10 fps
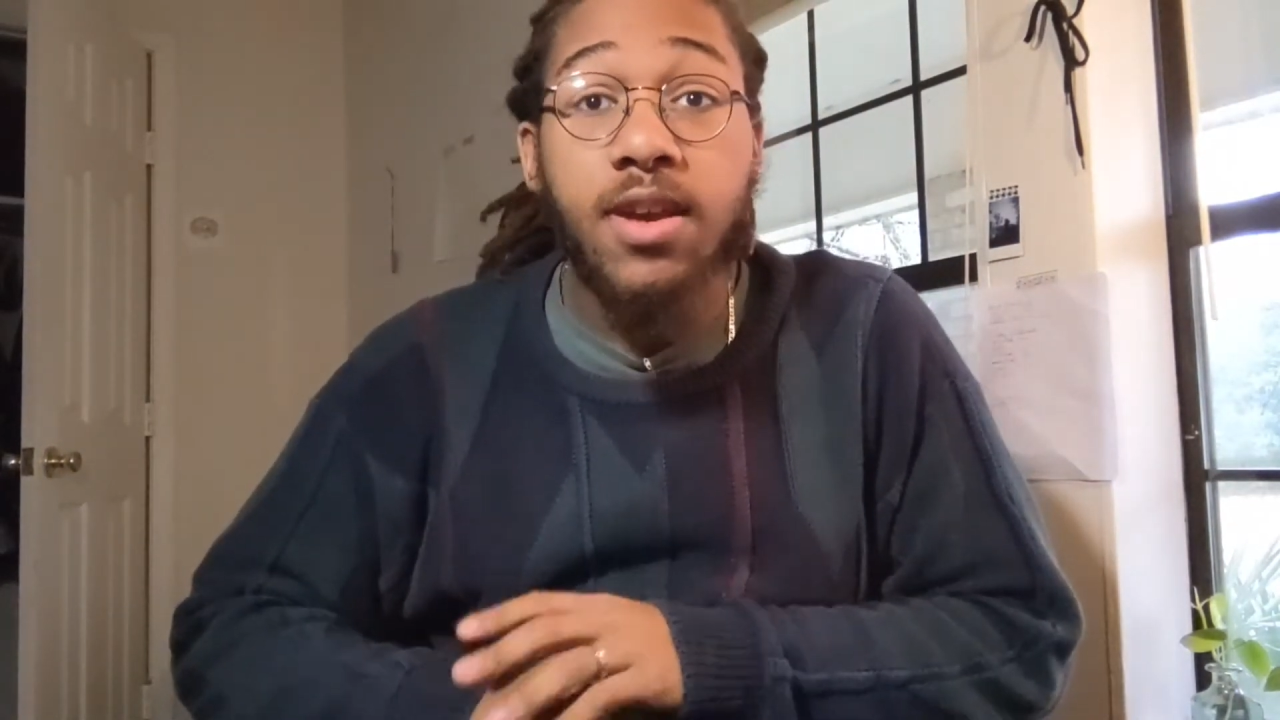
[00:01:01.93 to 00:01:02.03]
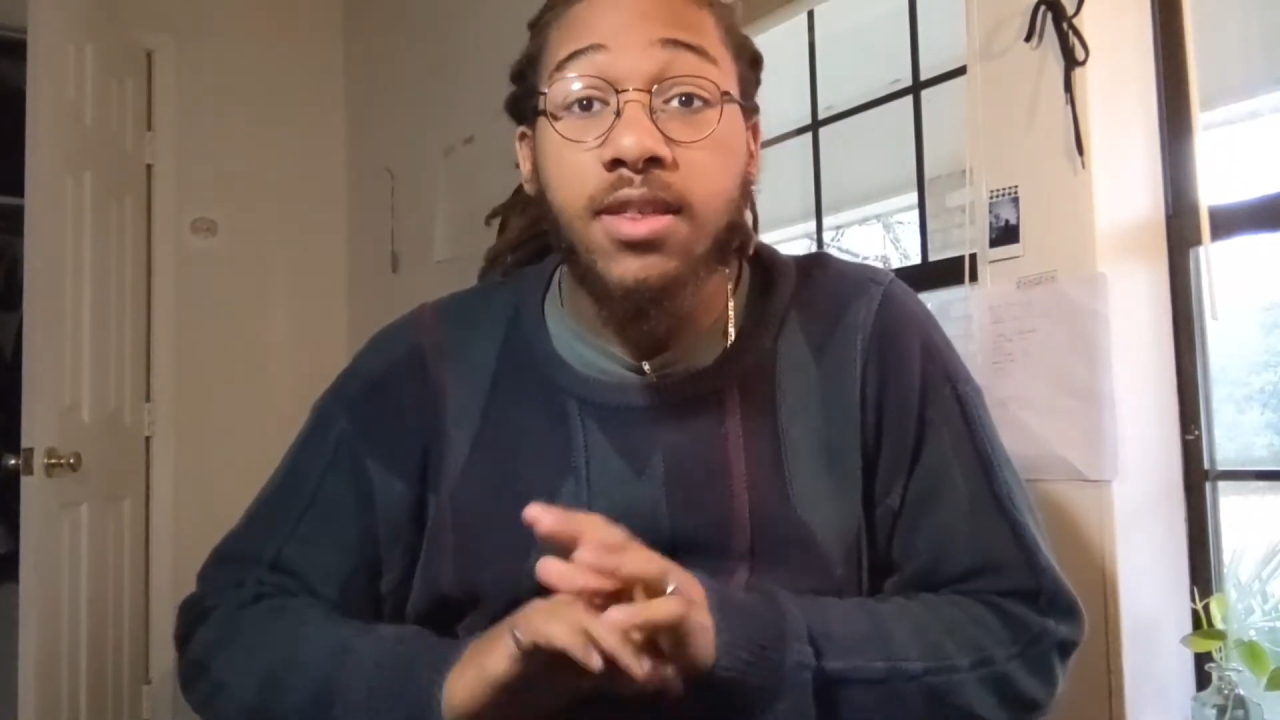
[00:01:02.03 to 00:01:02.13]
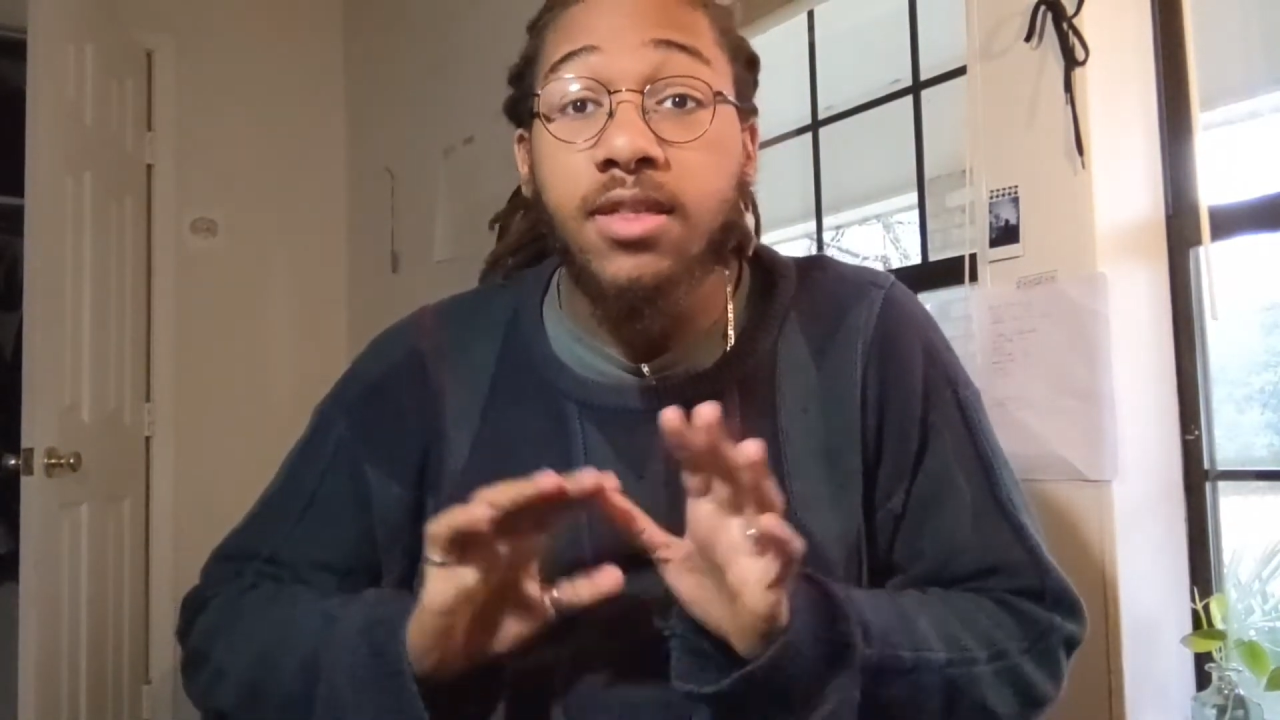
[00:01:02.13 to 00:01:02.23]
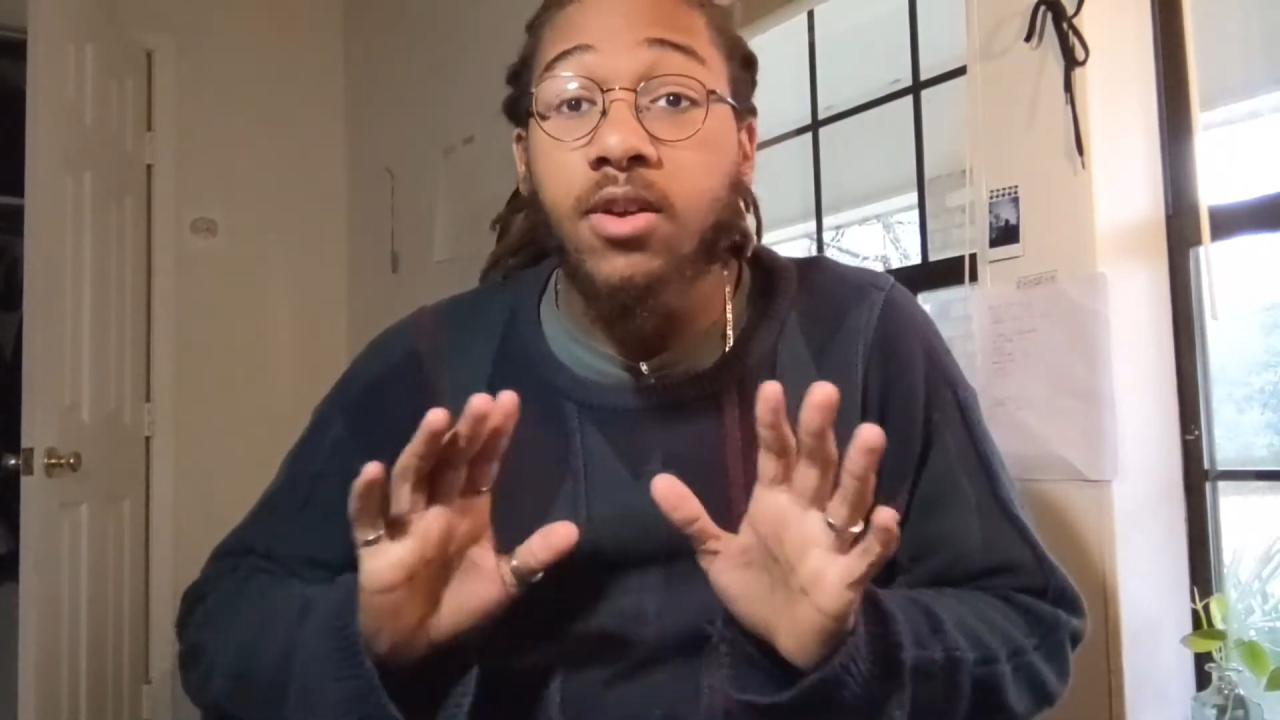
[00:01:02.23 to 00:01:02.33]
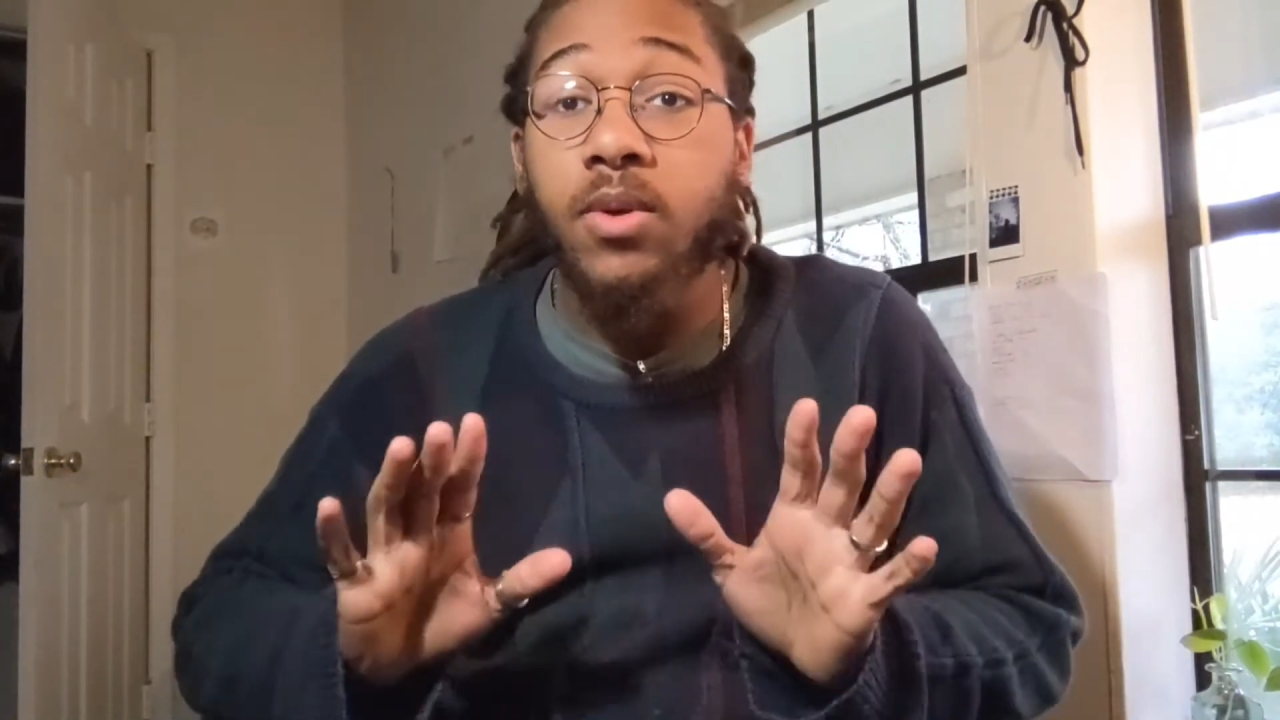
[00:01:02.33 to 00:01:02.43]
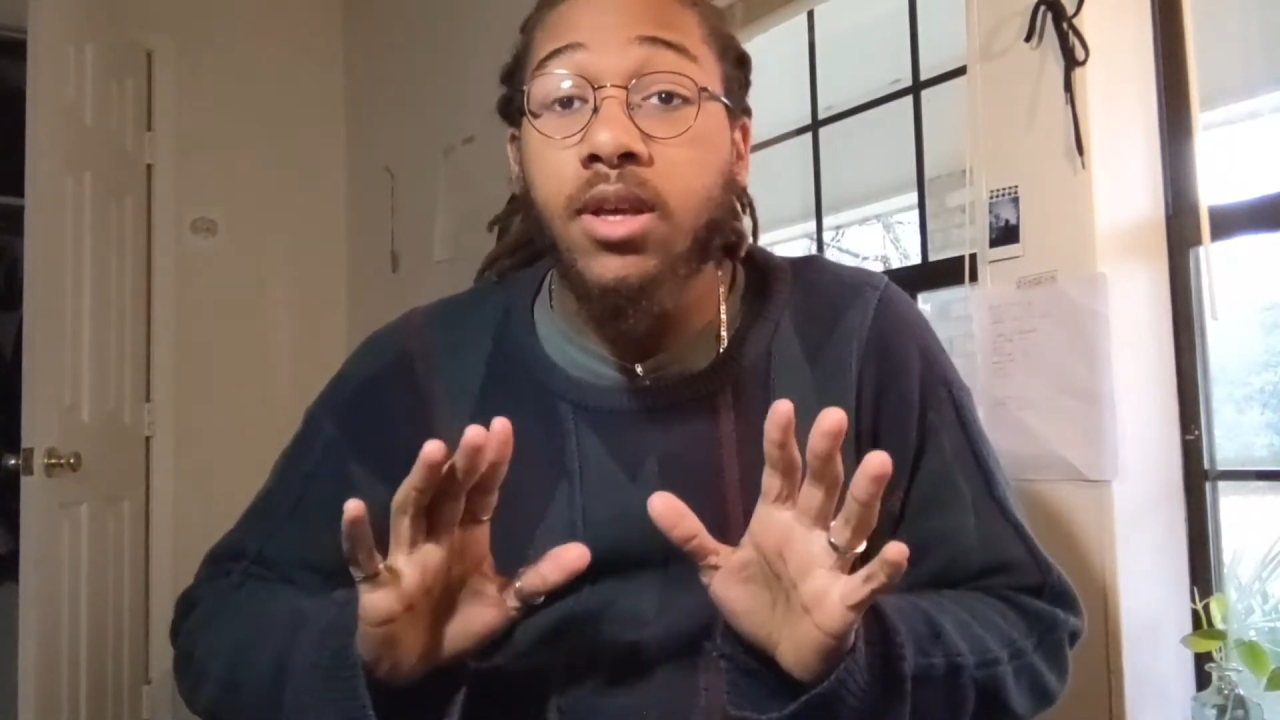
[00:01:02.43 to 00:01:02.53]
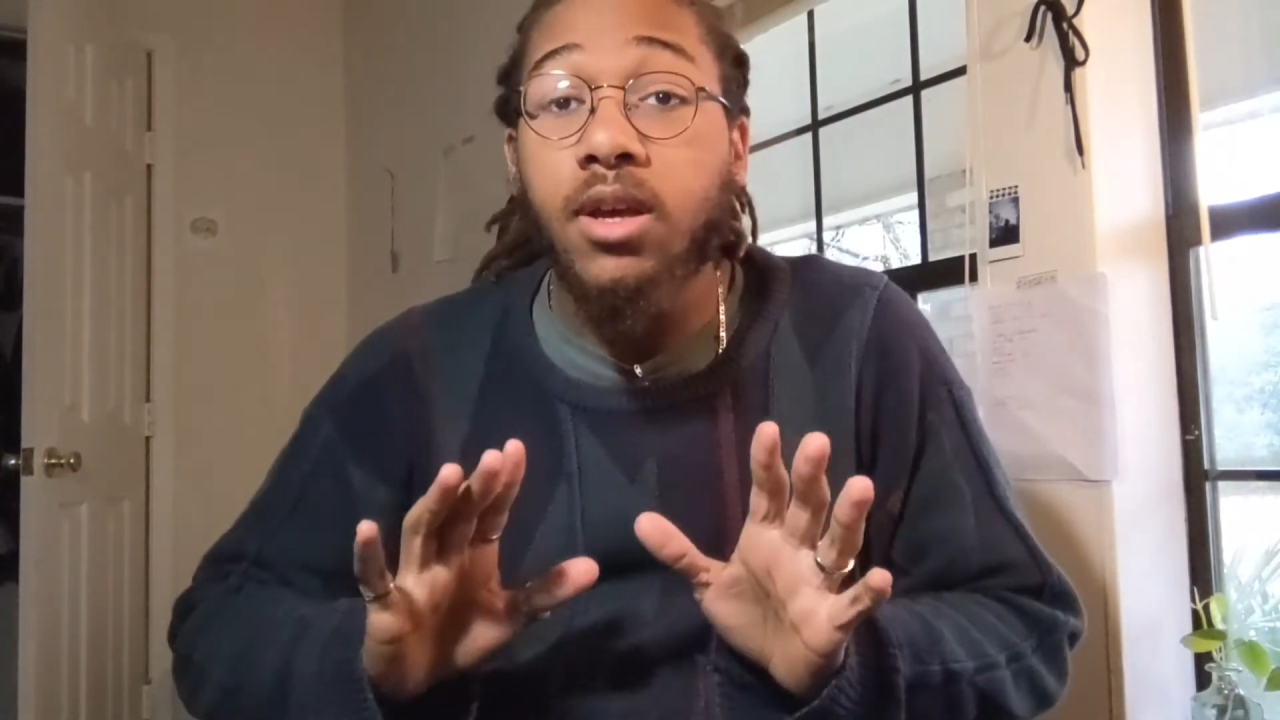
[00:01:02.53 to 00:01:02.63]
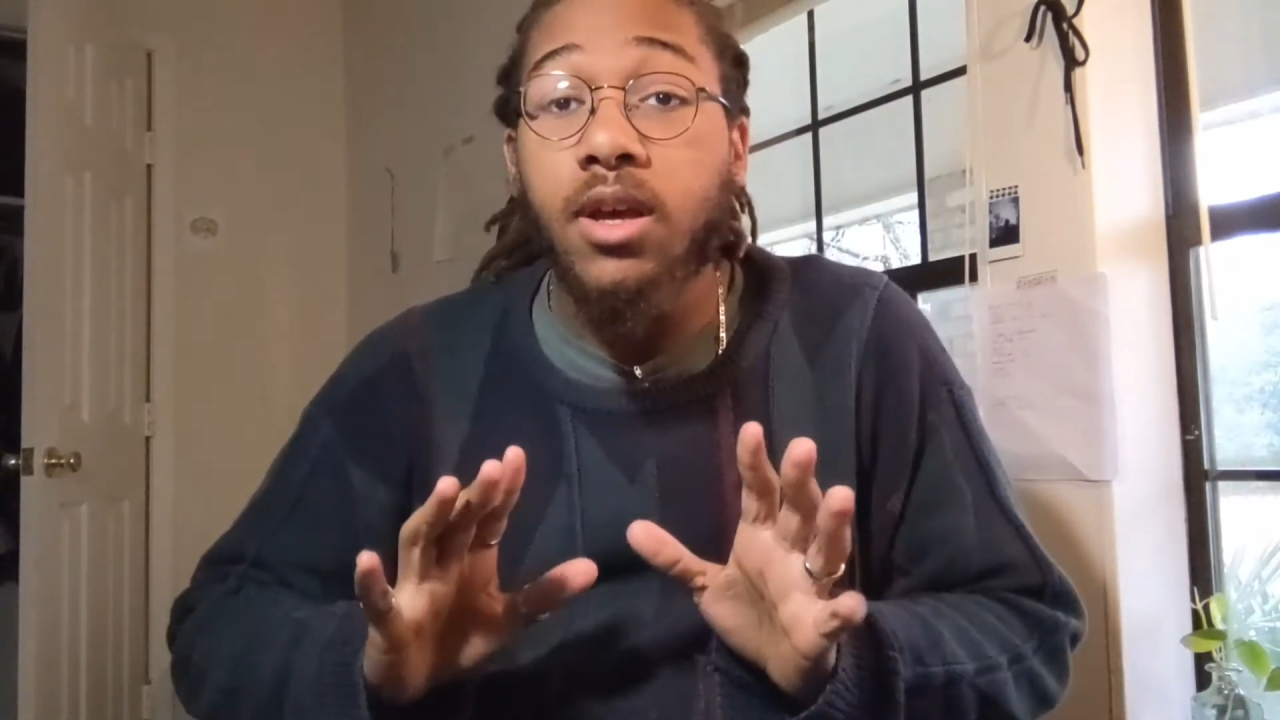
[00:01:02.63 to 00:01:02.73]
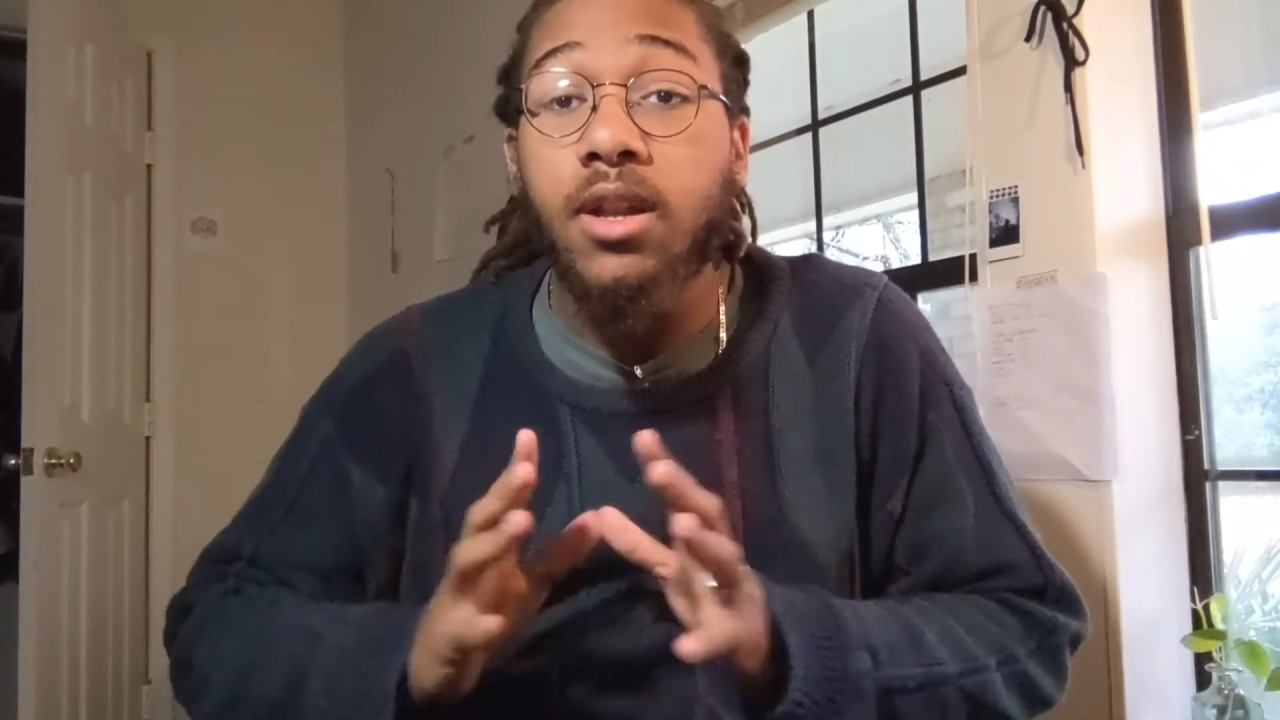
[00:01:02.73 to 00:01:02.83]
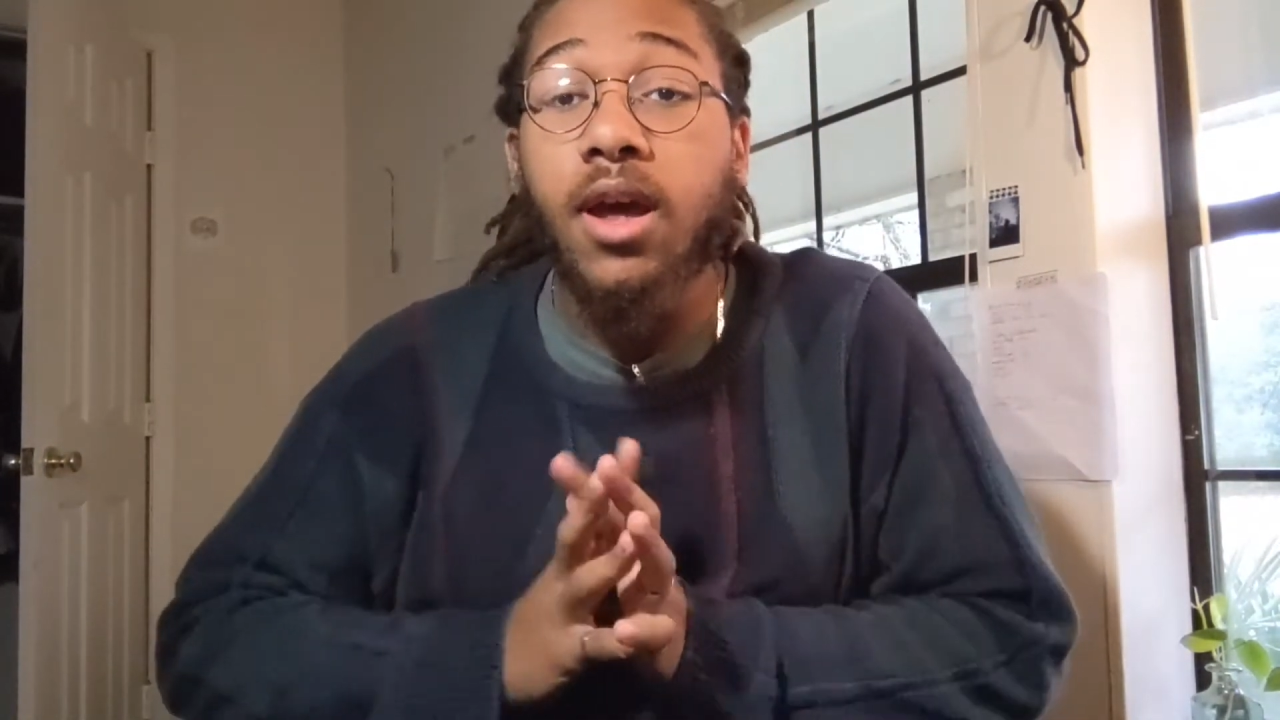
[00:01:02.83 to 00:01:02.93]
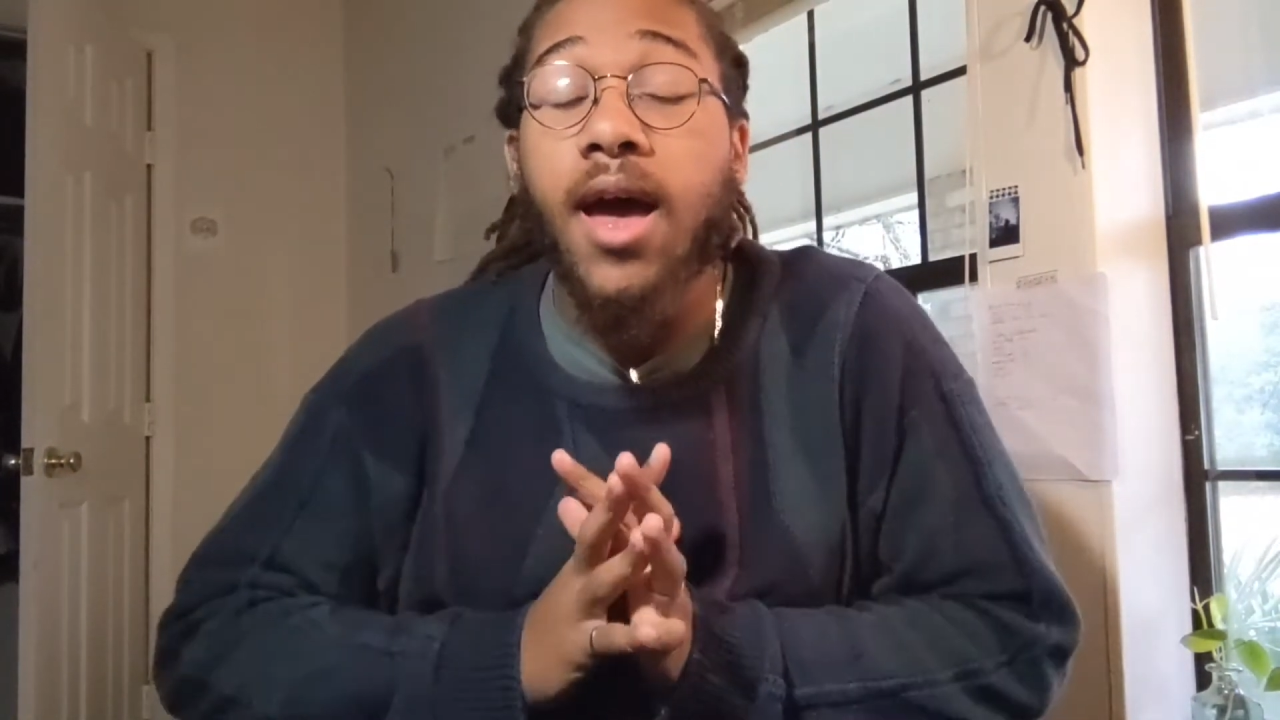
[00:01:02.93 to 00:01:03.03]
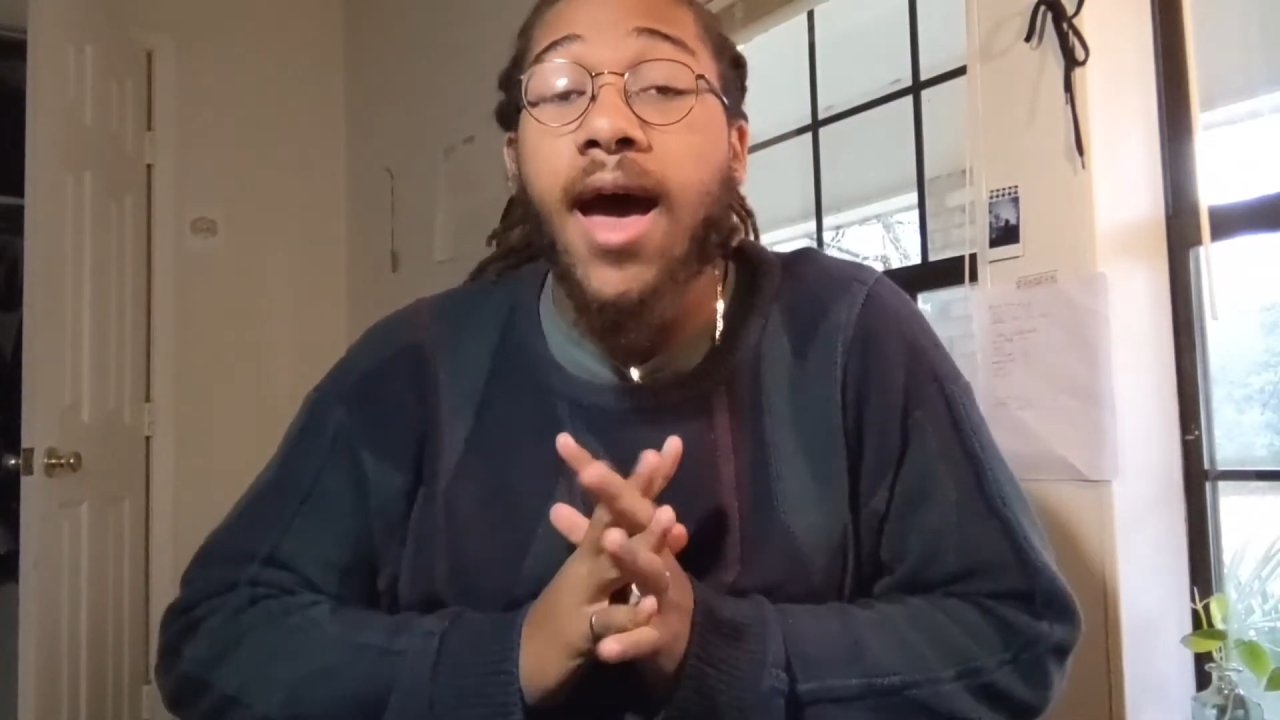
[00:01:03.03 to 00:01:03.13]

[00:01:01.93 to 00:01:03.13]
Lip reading: I think they're really good.